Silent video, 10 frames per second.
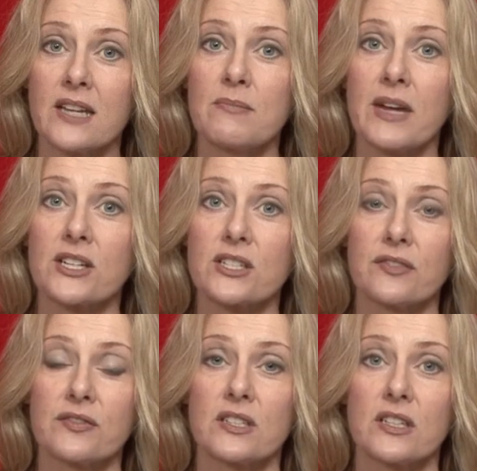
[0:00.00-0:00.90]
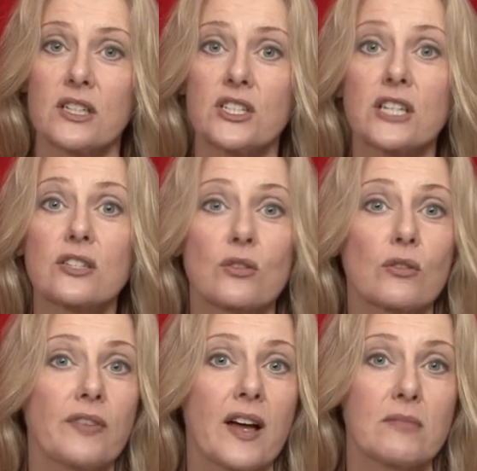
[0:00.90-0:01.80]
in makeshift
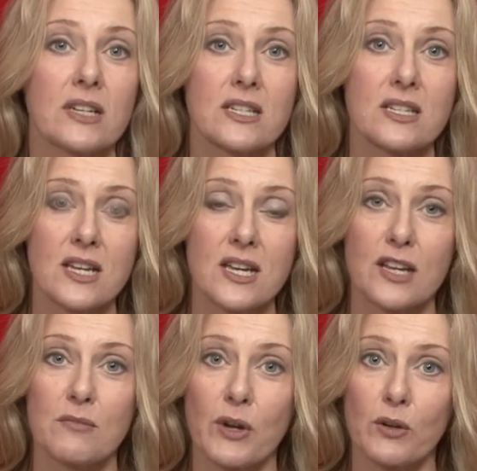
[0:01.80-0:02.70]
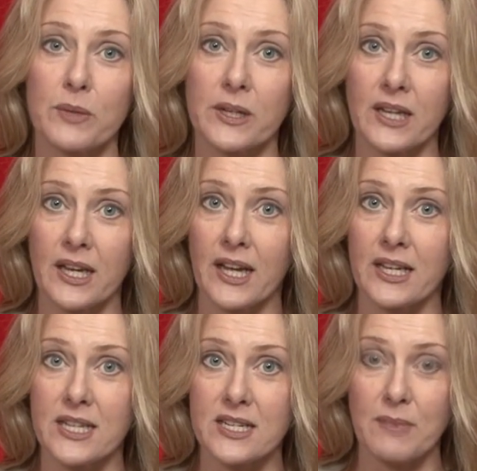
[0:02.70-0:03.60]
jigsaw families in Melbourne
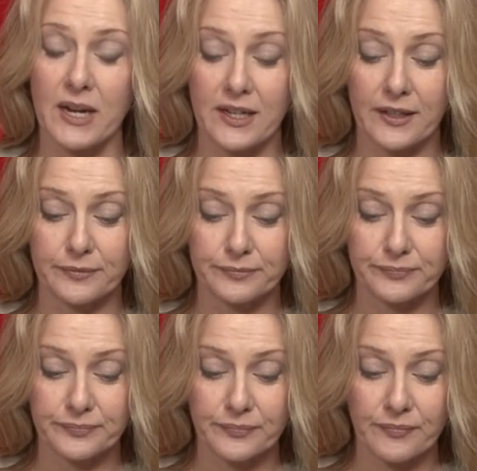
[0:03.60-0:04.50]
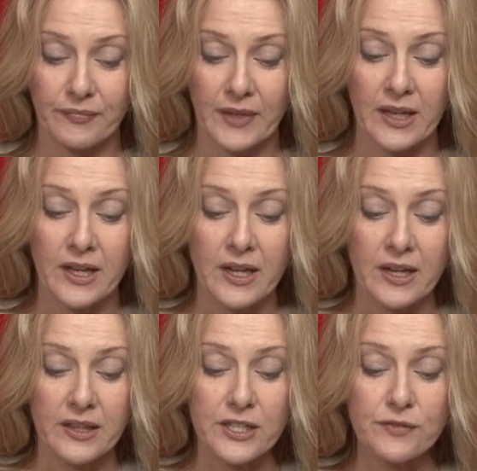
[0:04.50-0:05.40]
and Tasmania.
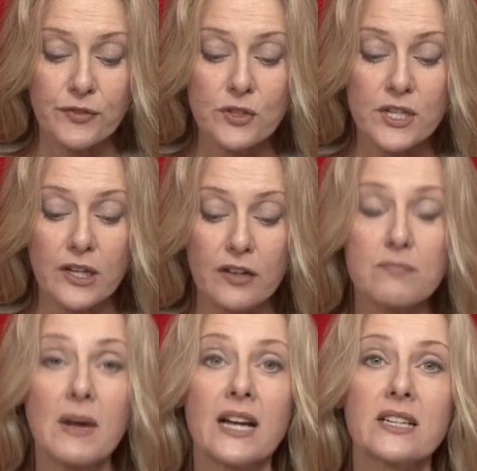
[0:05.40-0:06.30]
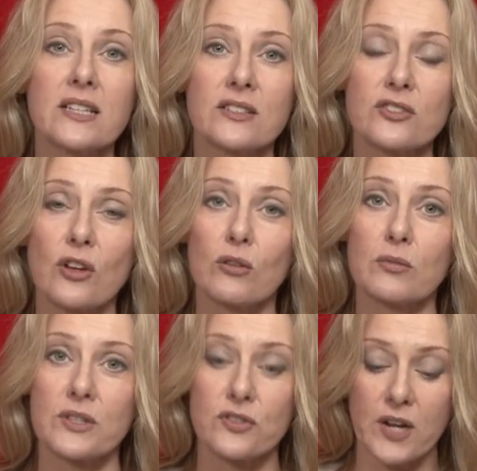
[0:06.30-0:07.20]
This fusing of mind and soul
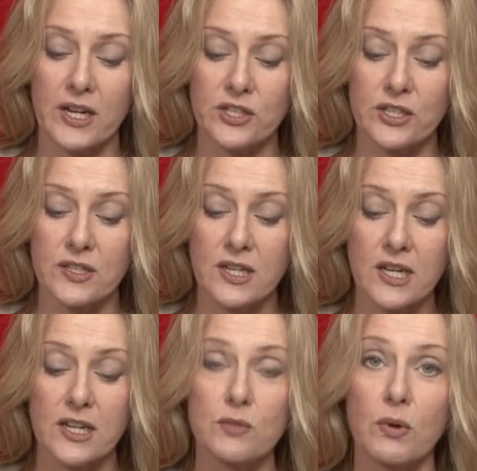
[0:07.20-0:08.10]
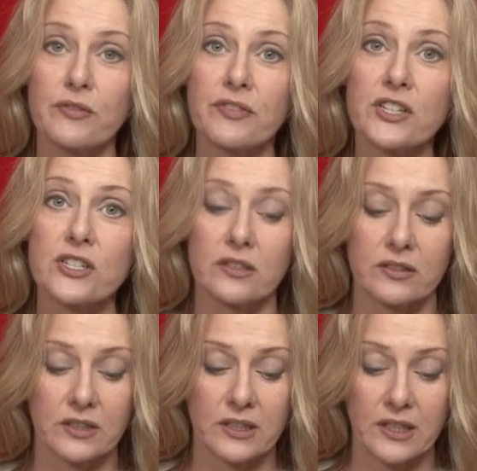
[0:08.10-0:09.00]
with strangers is what fiction,
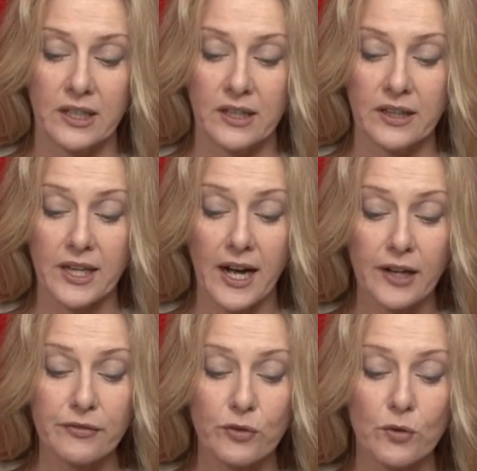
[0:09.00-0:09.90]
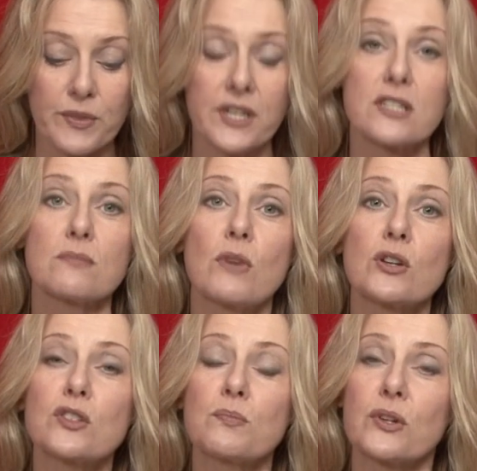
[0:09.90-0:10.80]
the art form that is
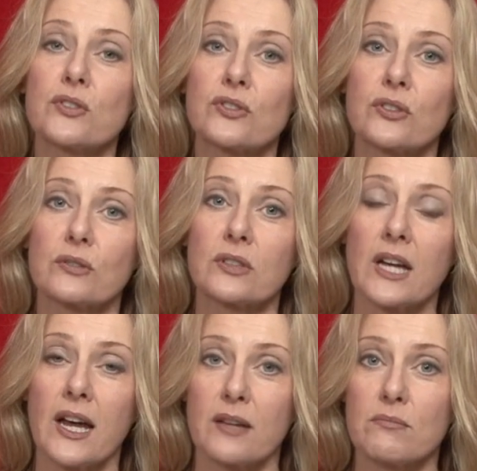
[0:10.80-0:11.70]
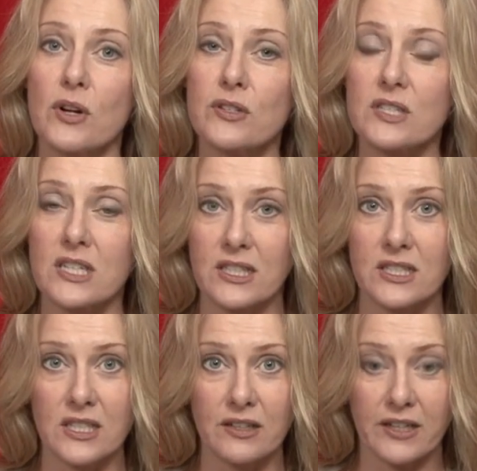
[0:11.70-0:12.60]
most personal and most
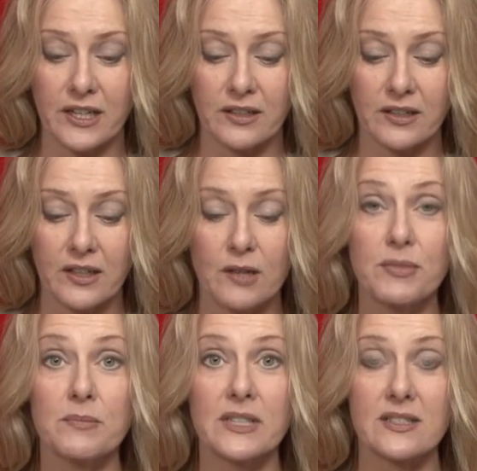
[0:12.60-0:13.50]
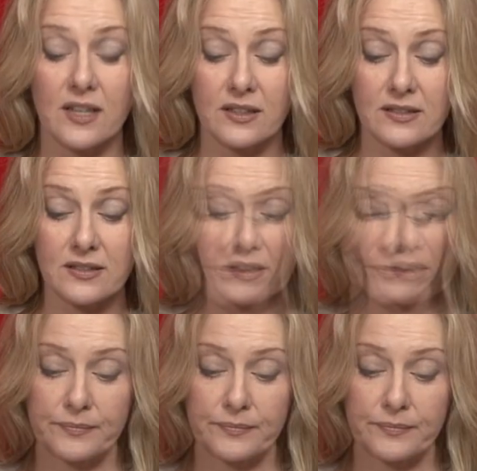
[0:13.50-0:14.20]
interior, permits us.